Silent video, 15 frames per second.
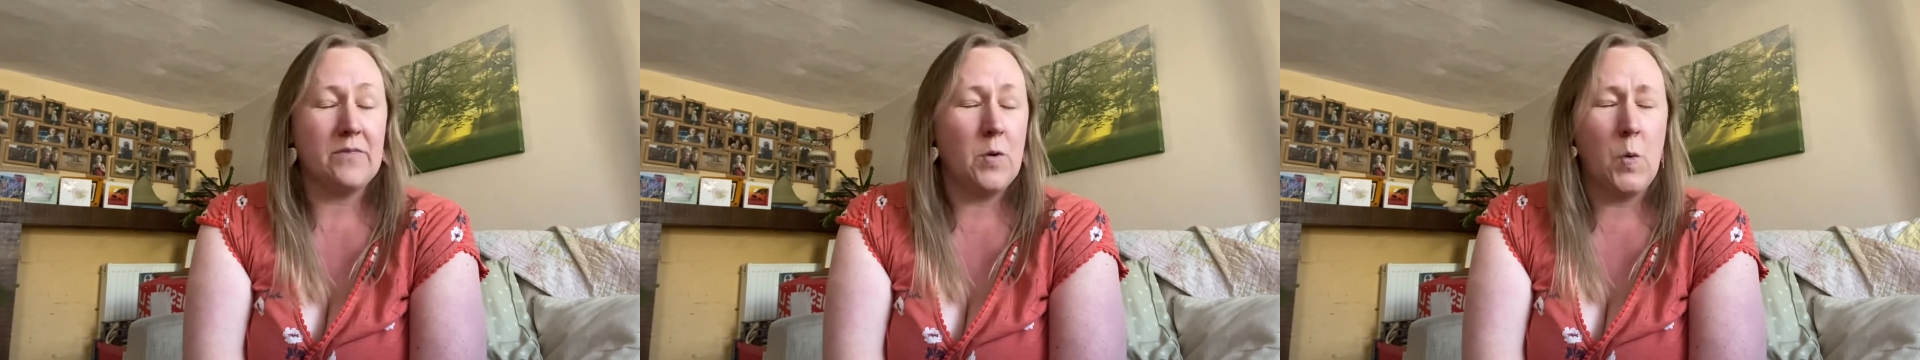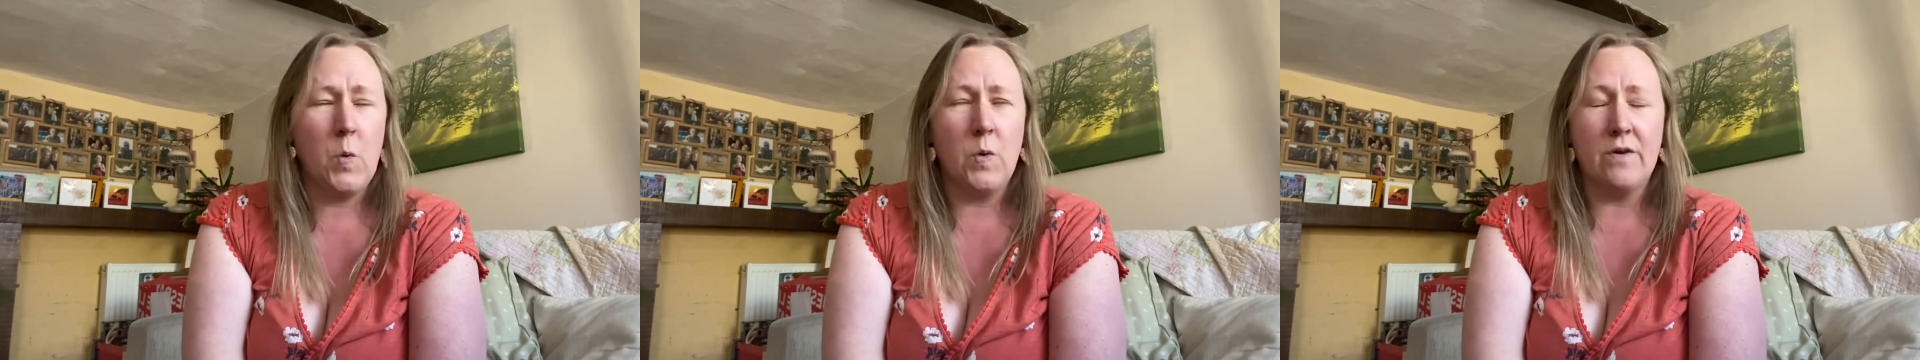
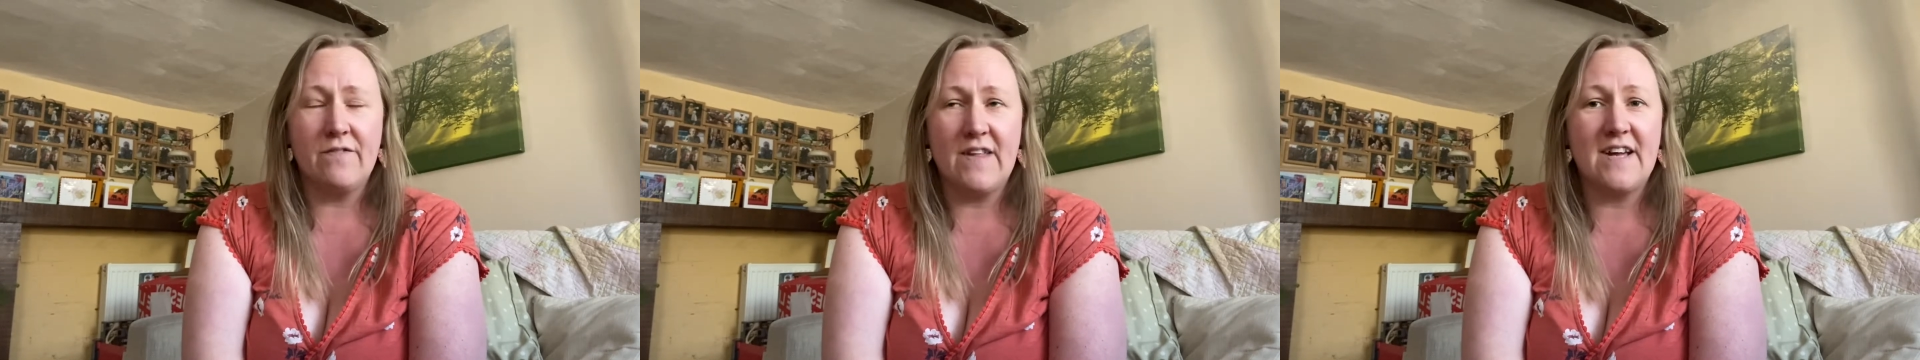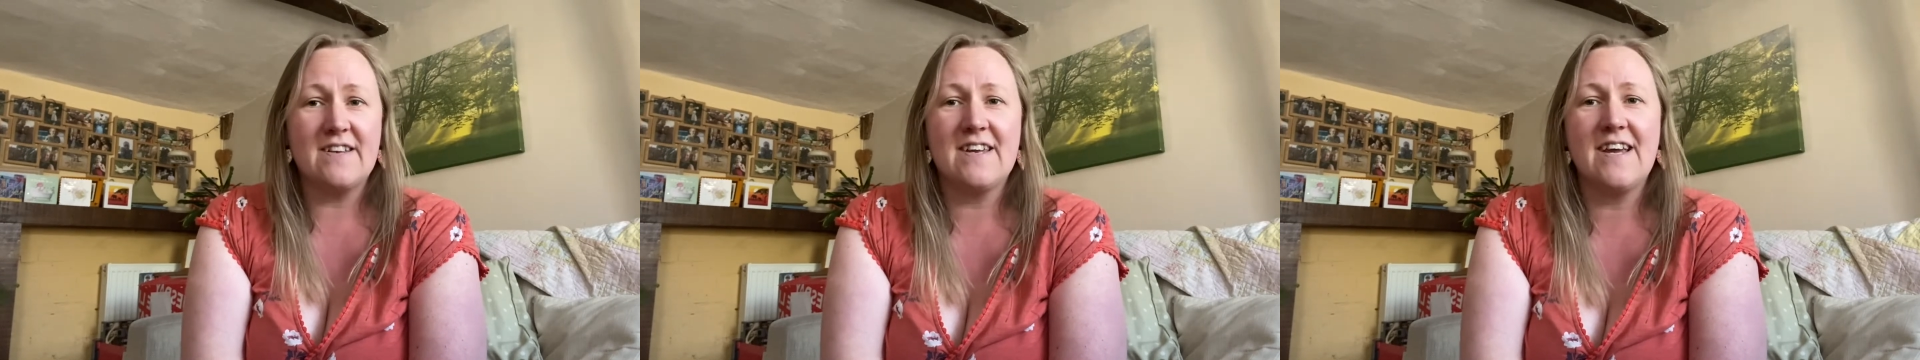All of
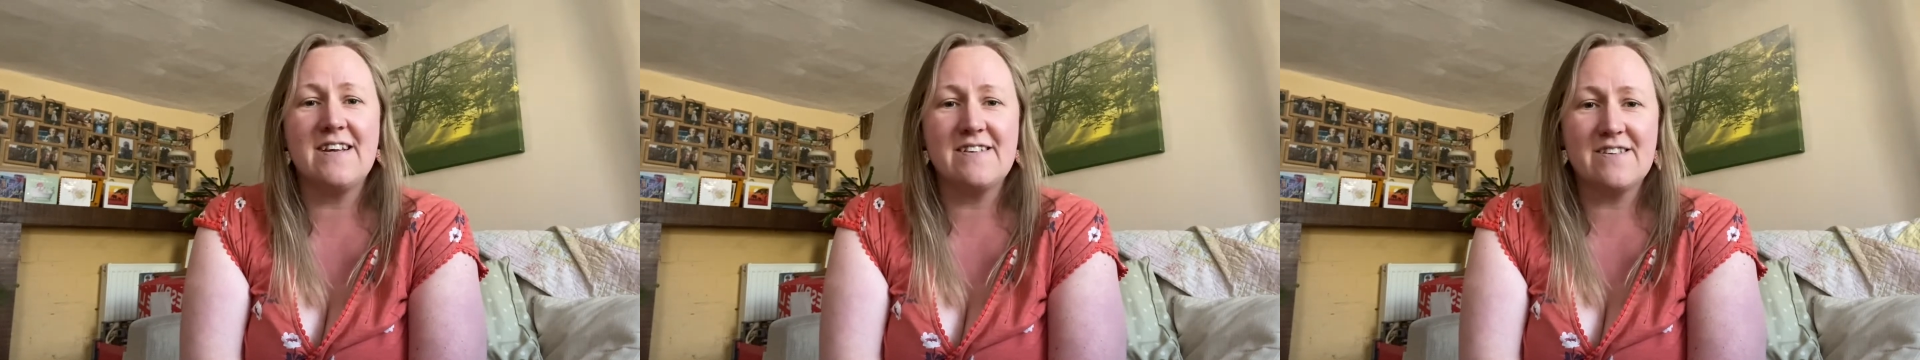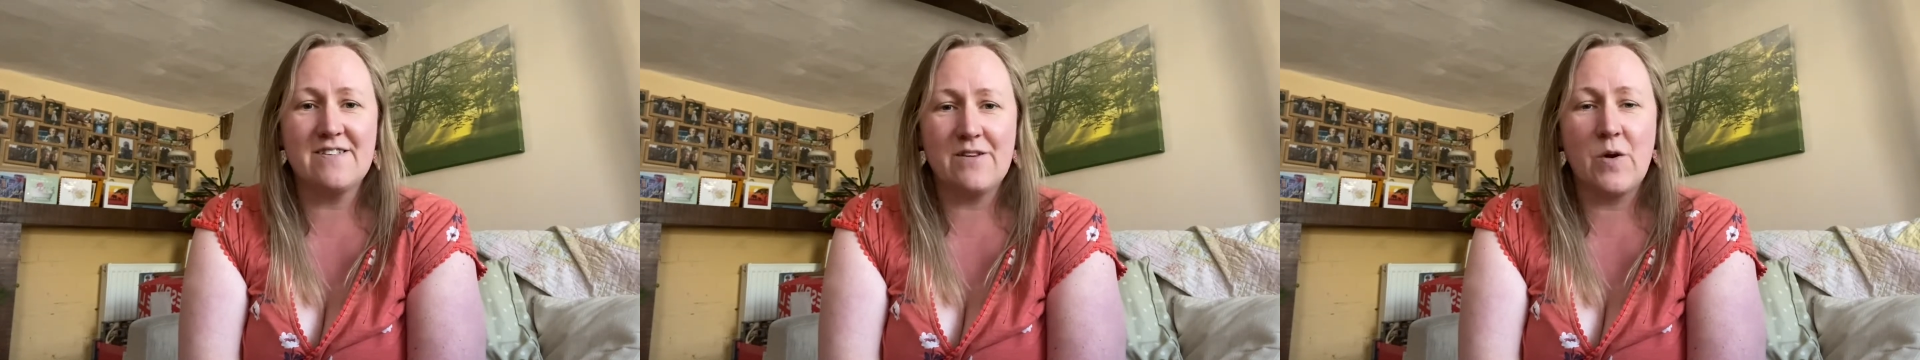that
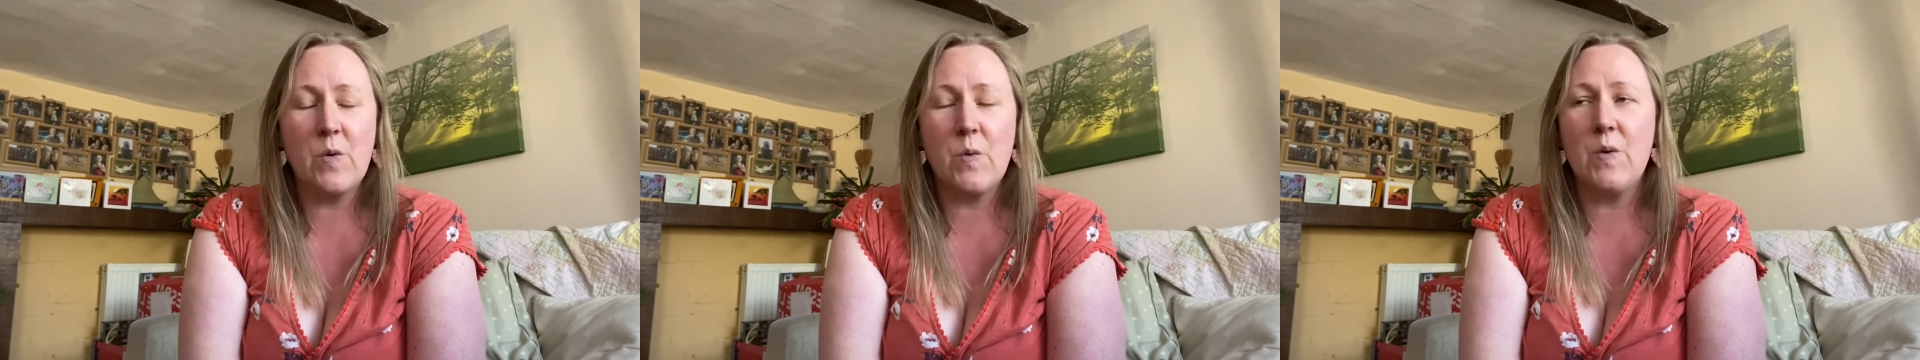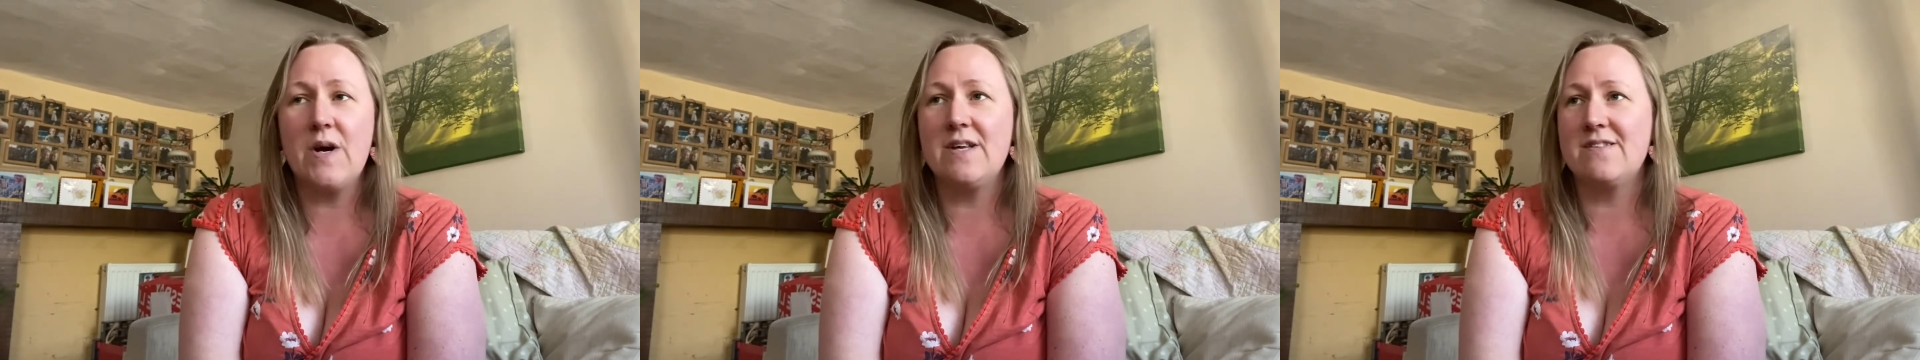takes
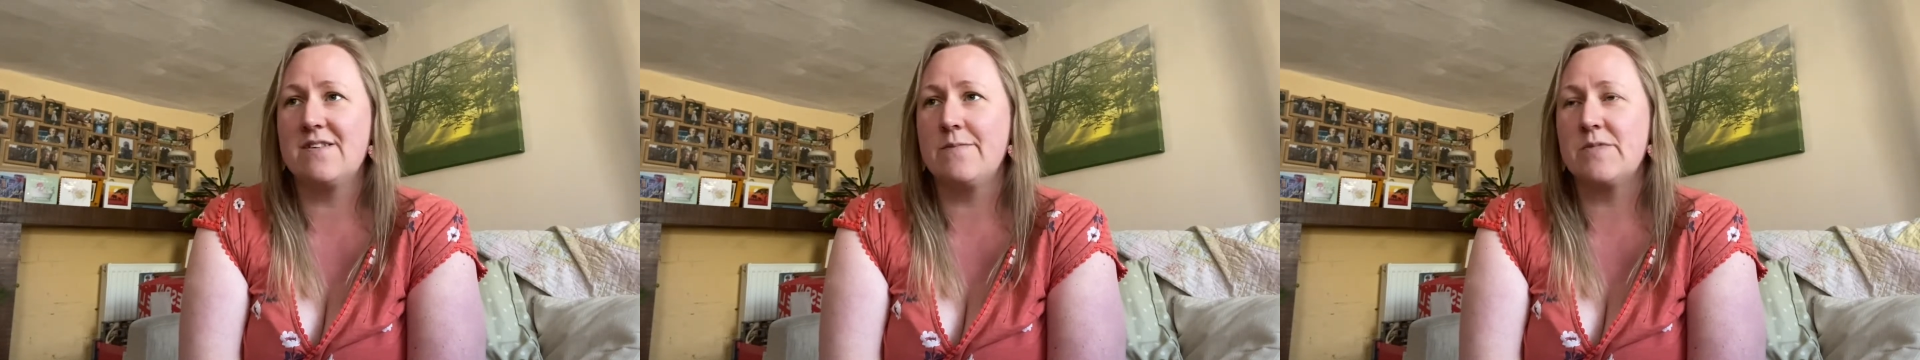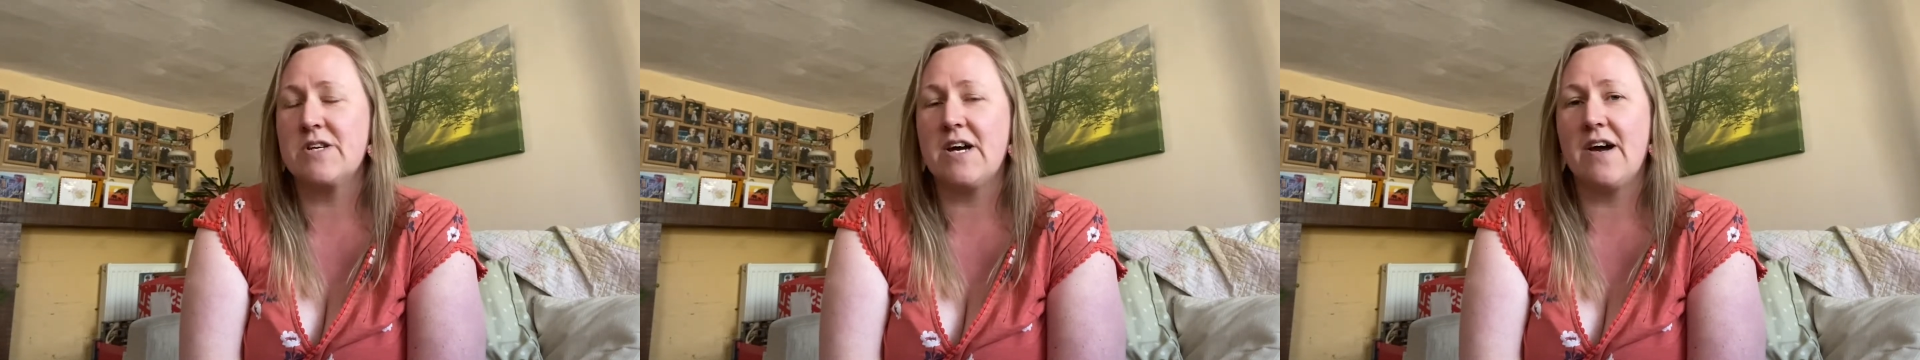quite
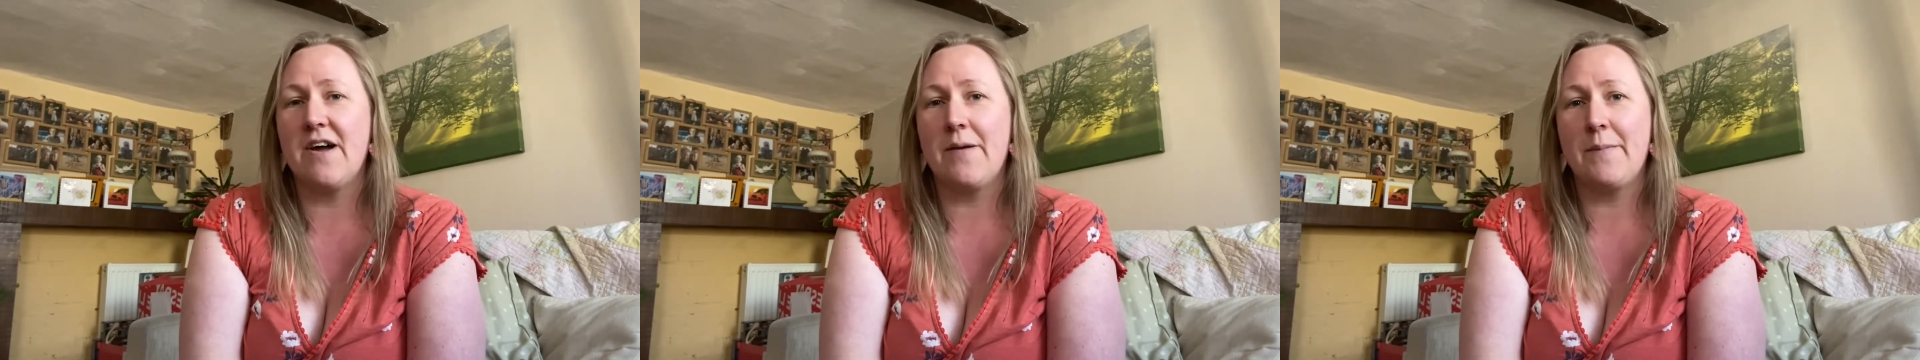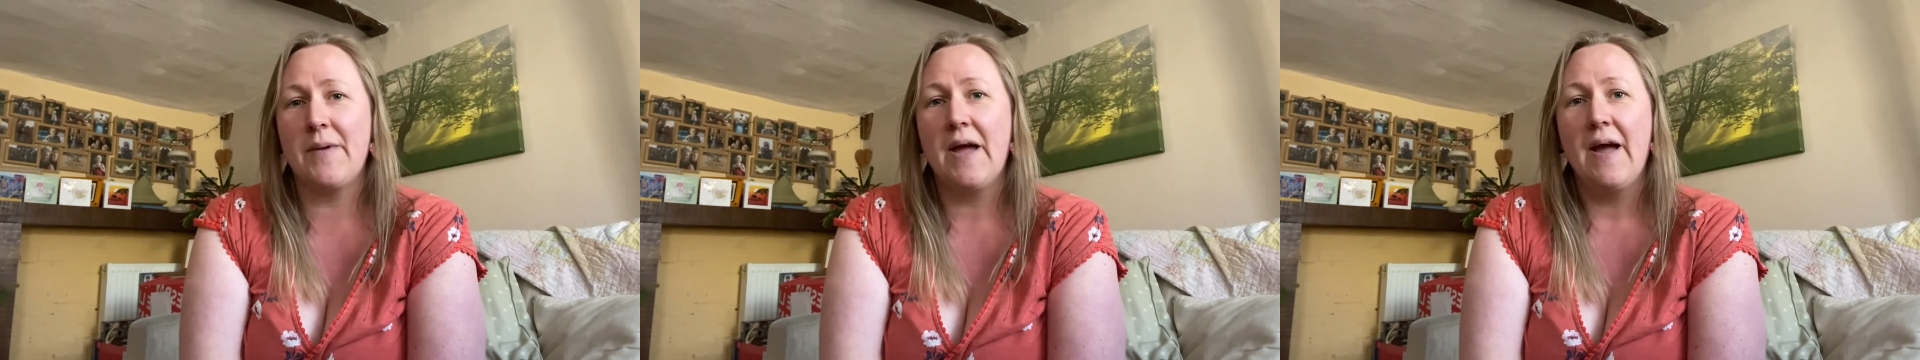some
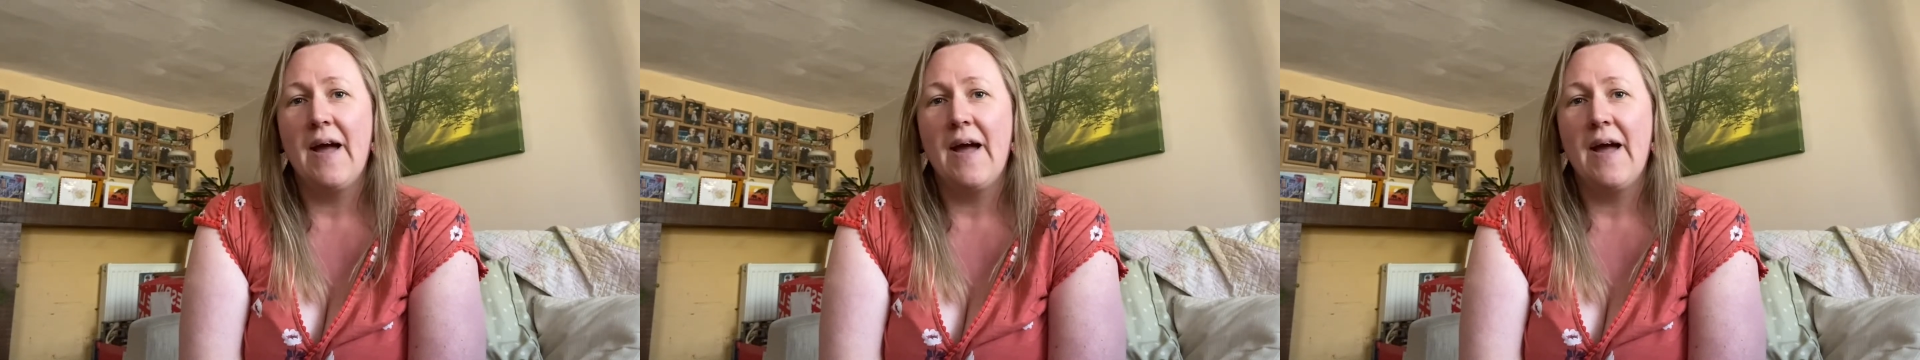time.